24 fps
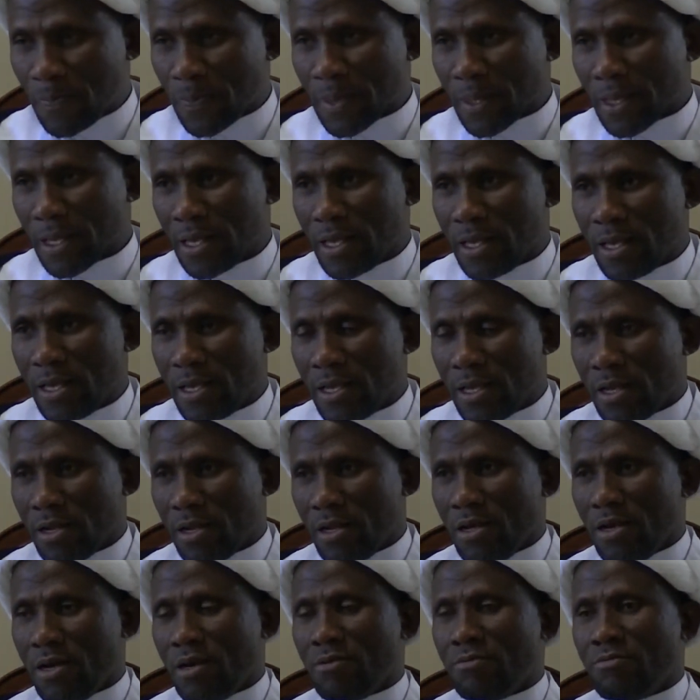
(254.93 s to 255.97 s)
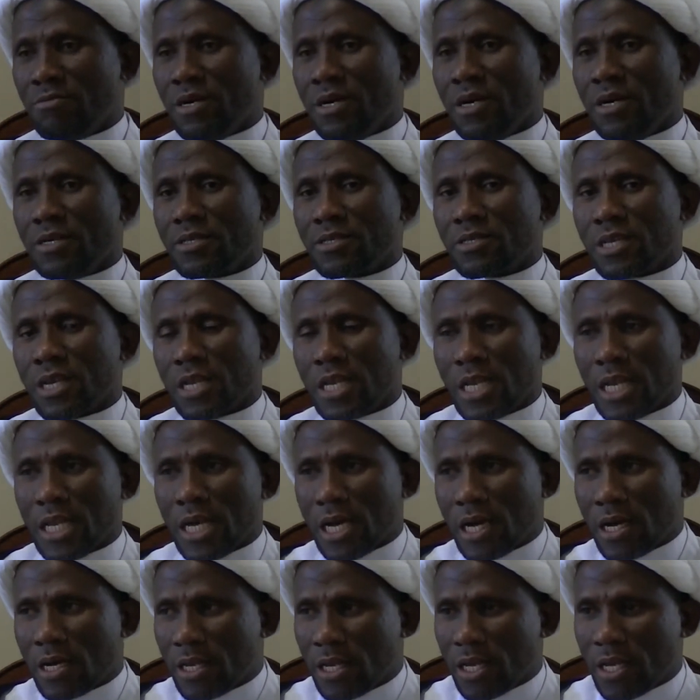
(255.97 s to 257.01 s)

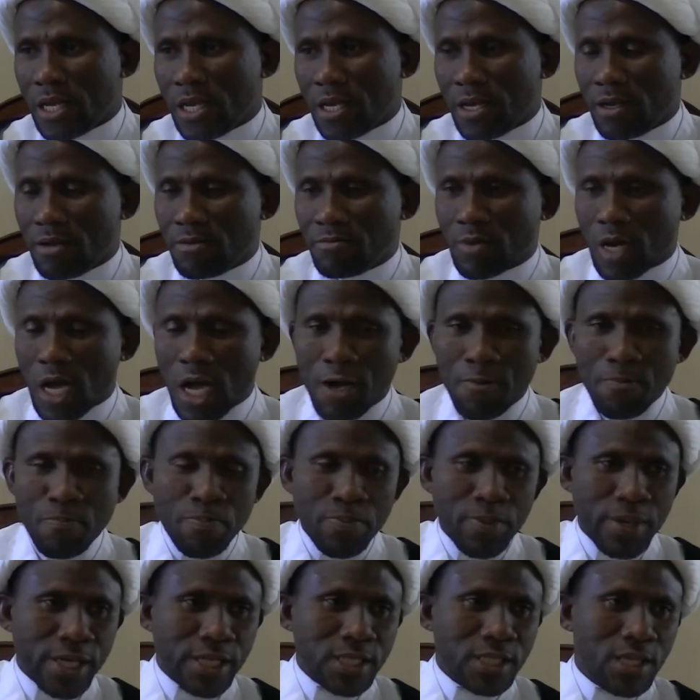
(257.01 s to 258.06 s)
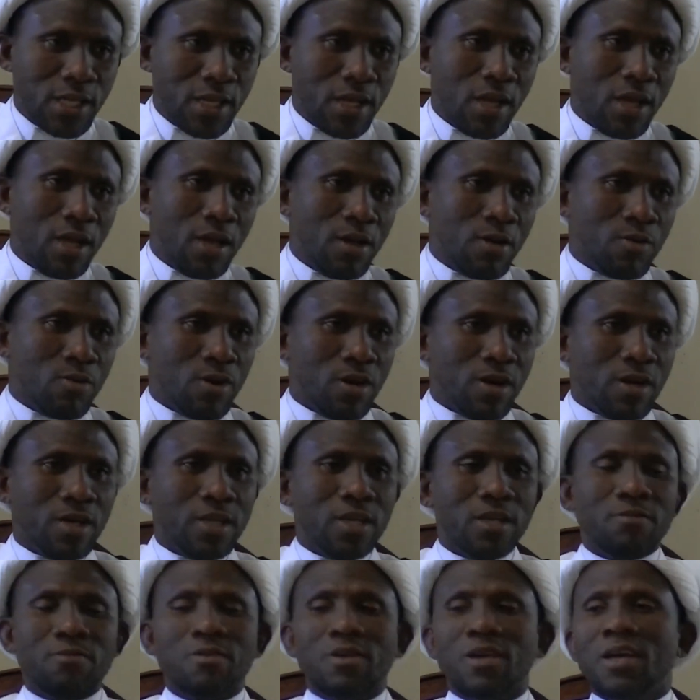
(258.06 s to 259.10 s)

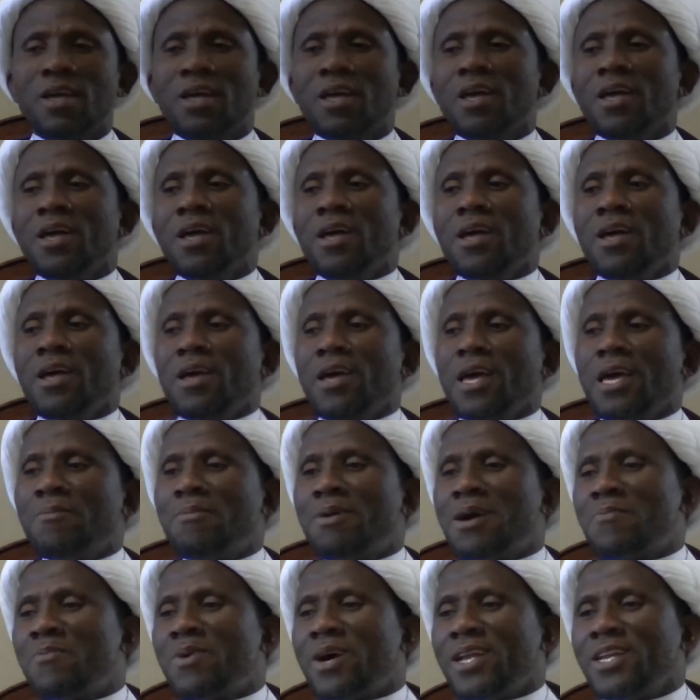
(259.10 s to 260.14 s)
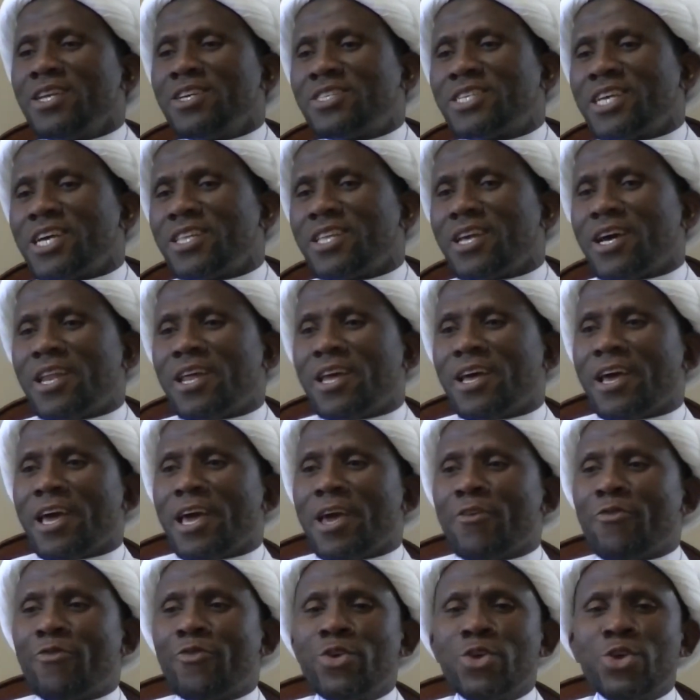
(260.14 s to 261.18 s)
Imam Ali said that
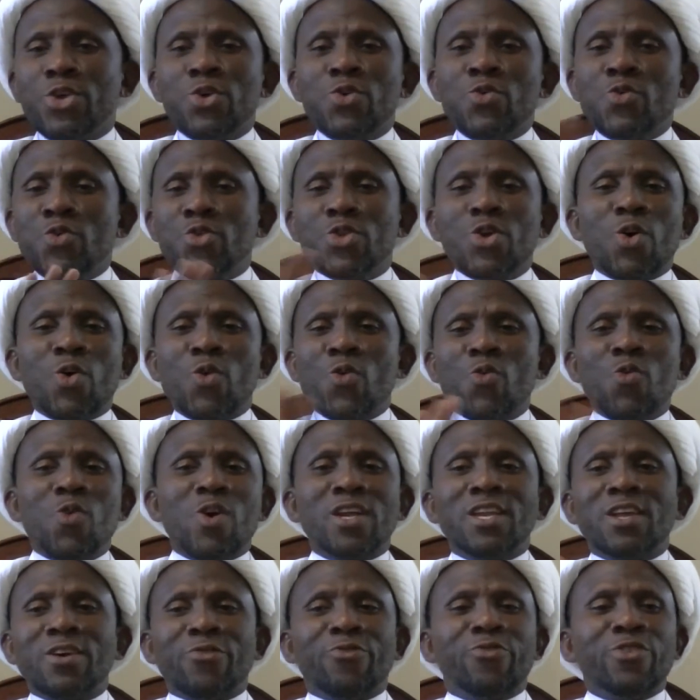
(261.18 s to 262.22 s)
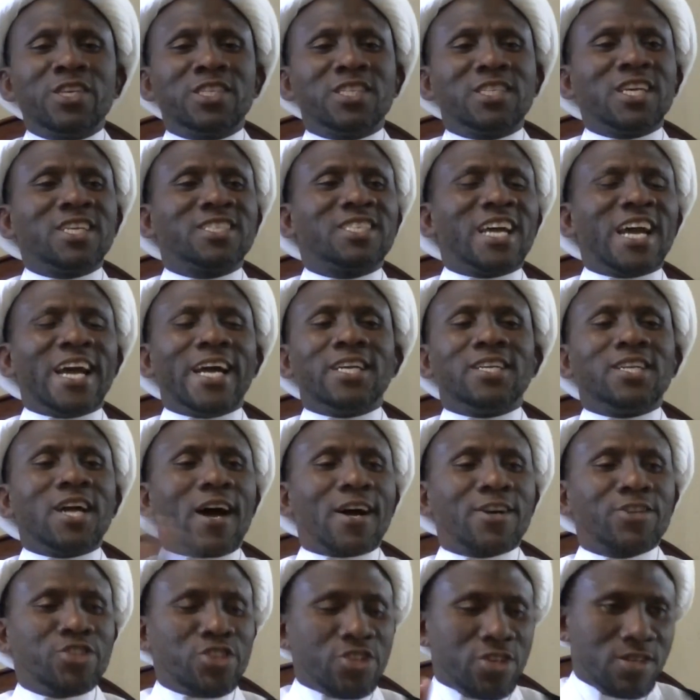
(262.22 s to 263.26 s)
if you don't want to visit a
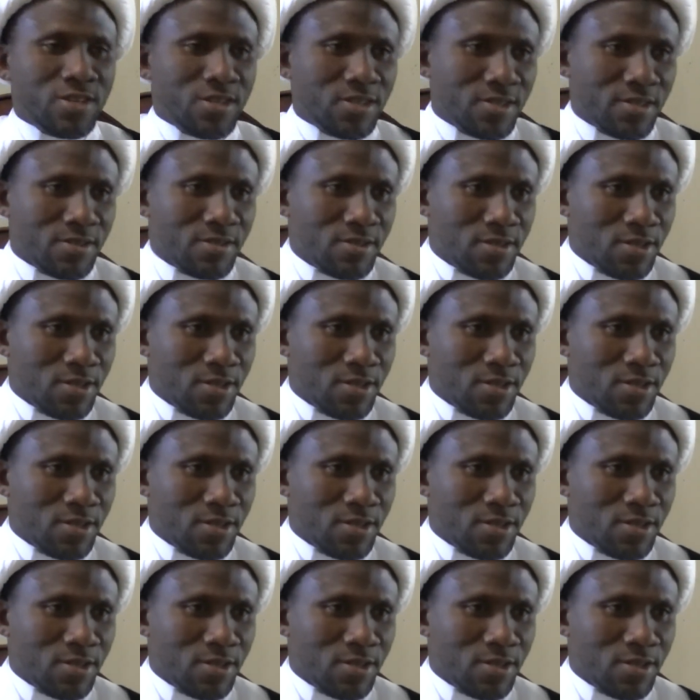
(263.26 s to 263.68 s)
doctor,